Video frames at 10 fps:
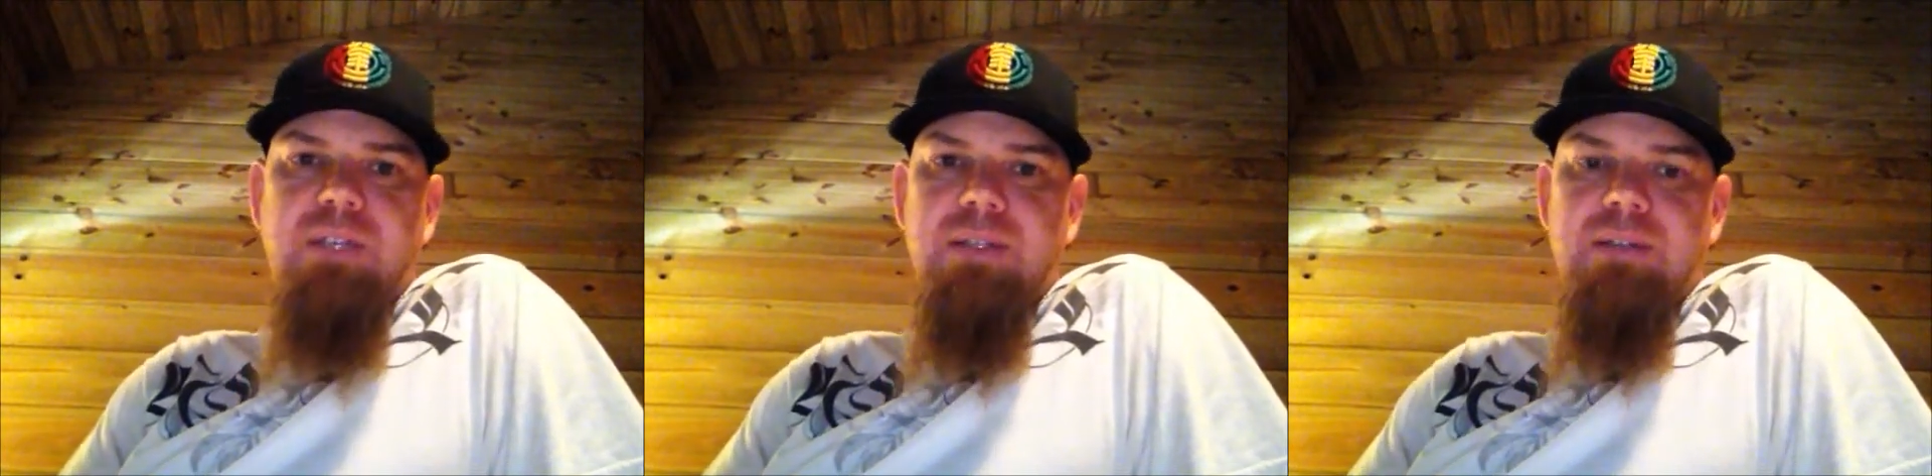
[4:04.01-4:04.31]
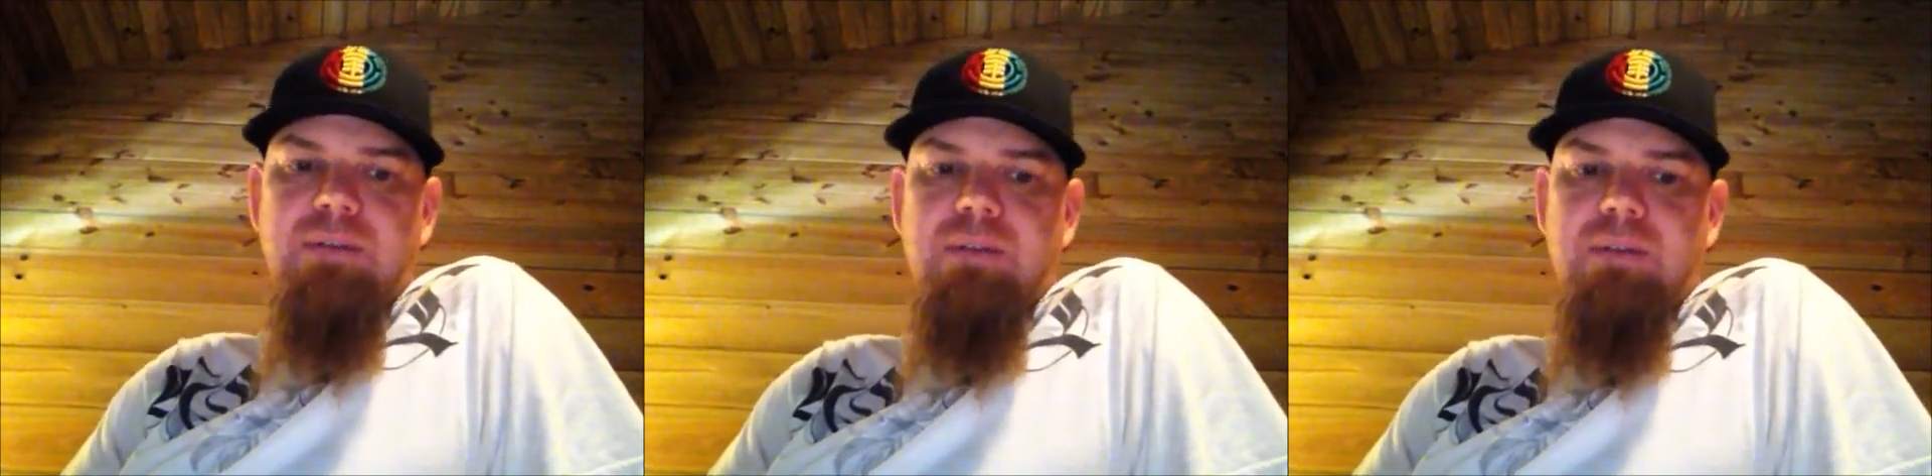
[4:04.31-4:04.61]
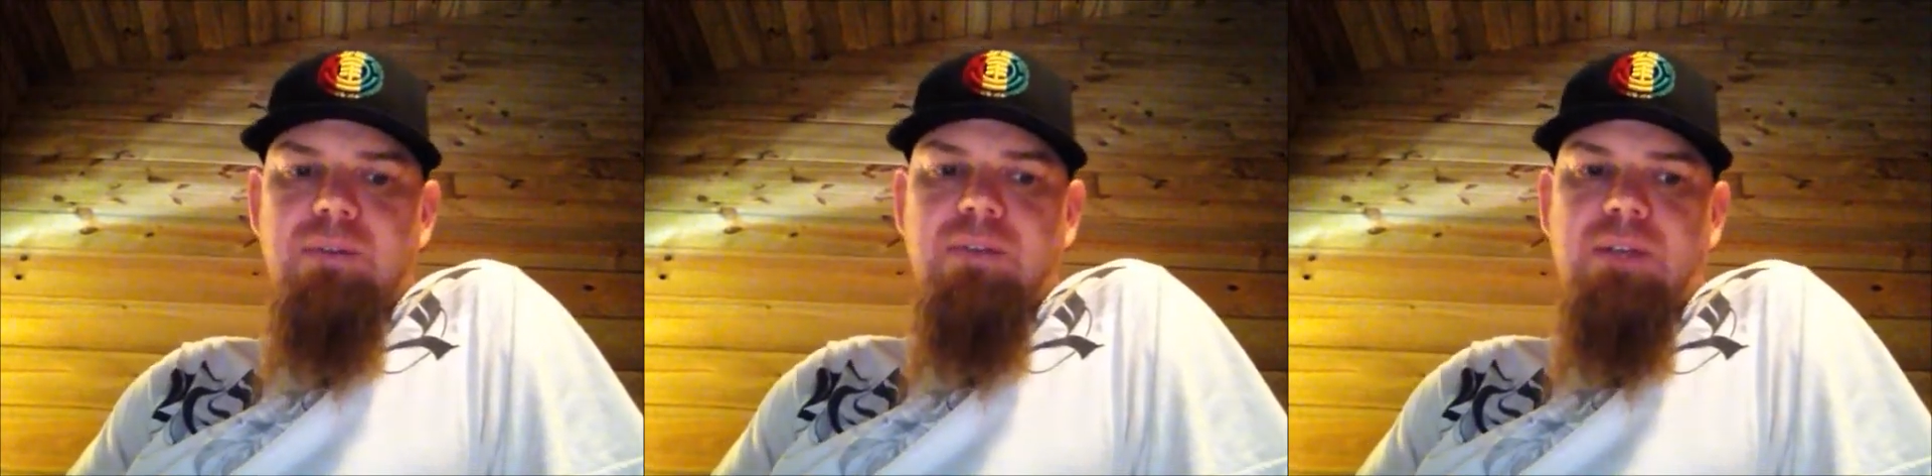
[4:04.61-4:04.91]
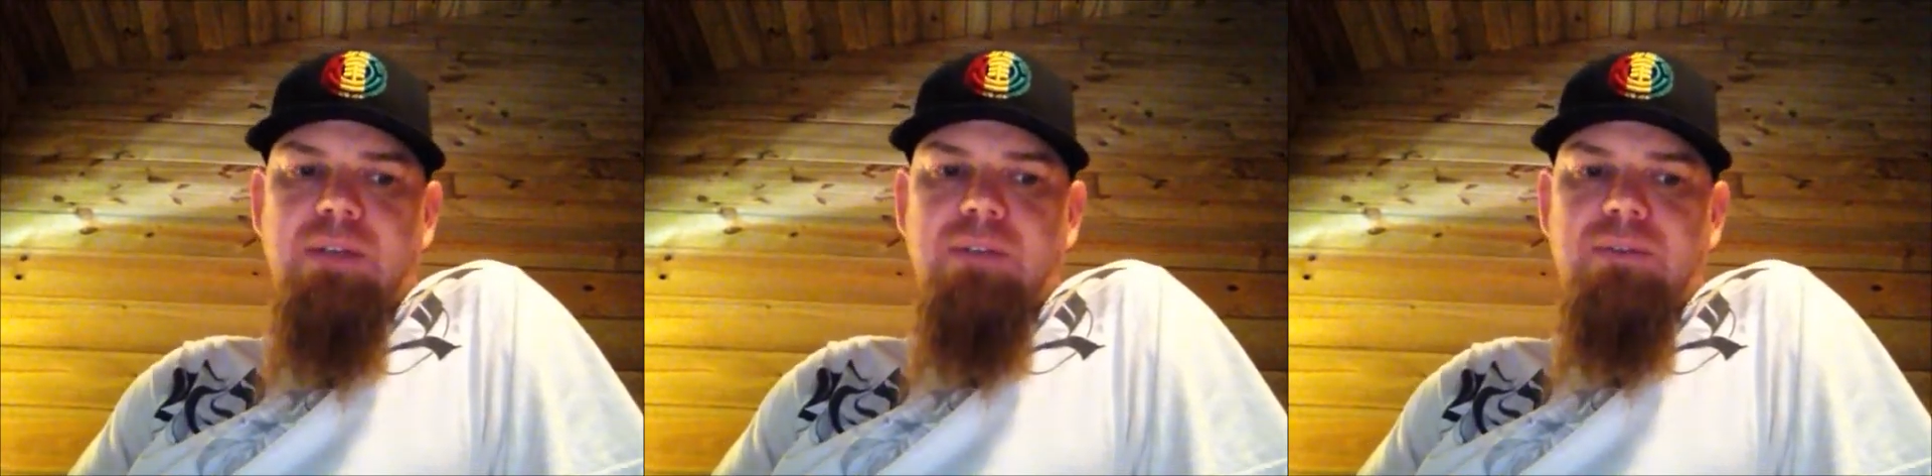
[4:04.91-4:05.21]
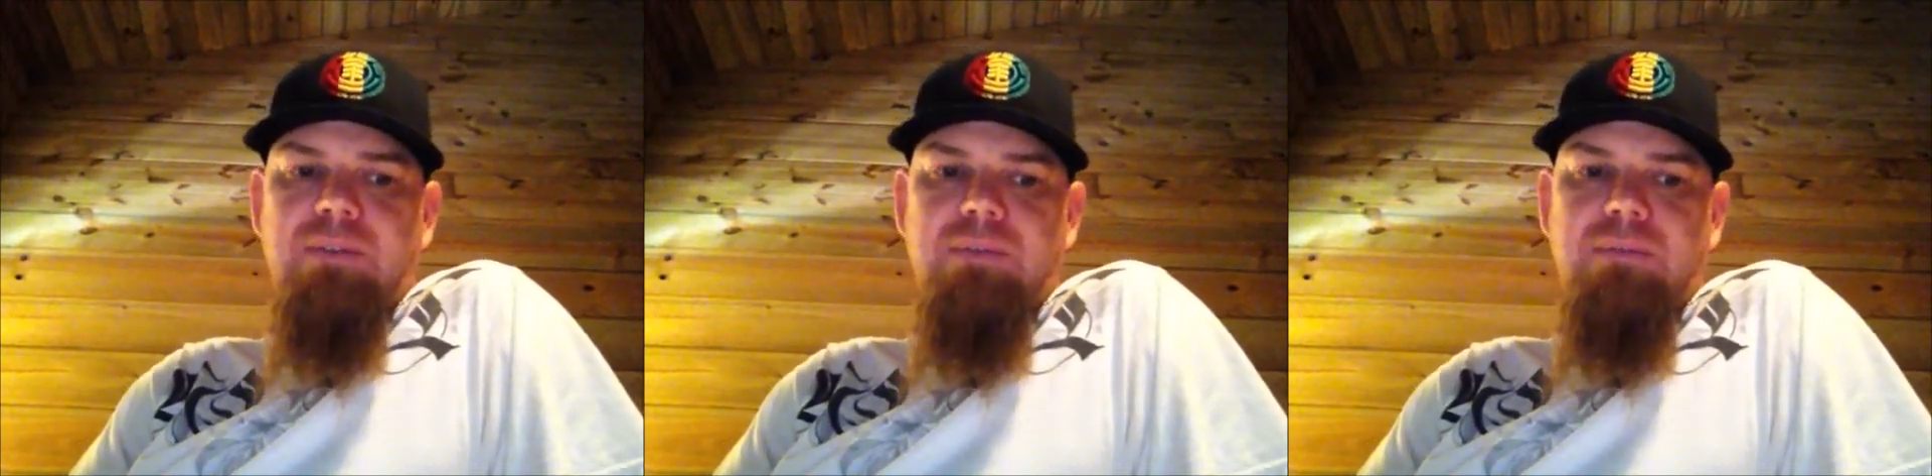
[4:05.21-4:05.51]
And those
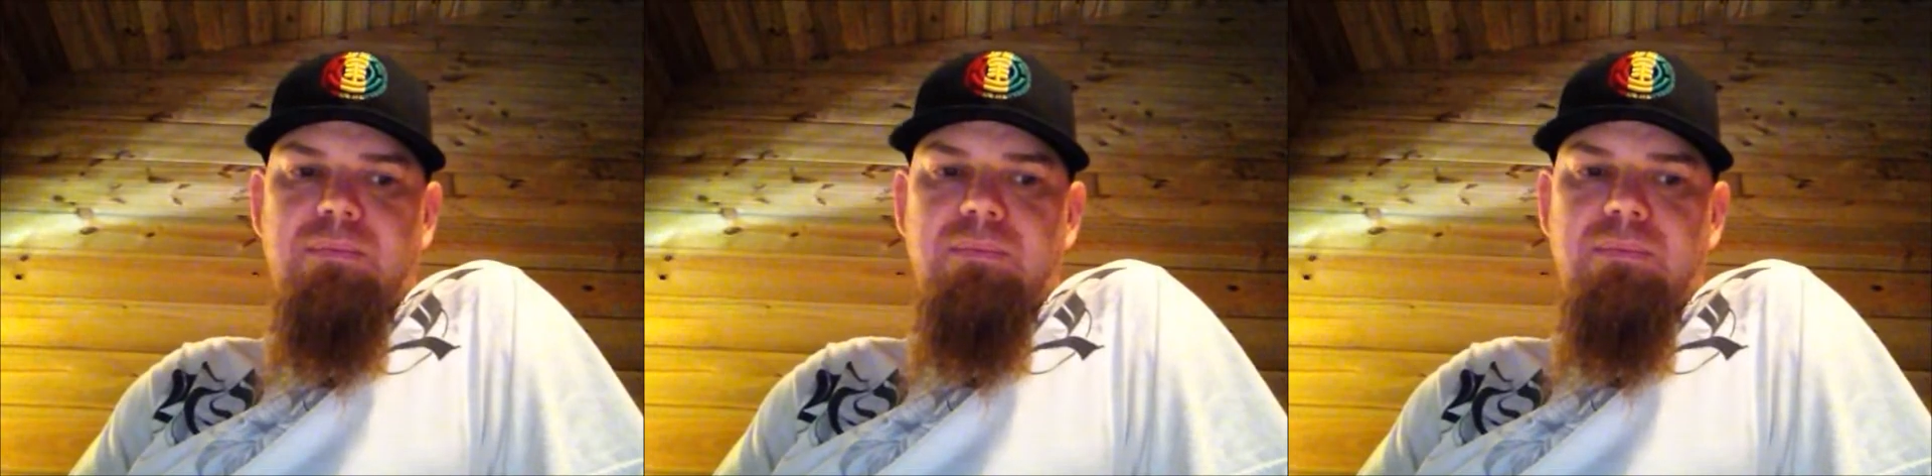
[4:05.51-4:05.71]
things,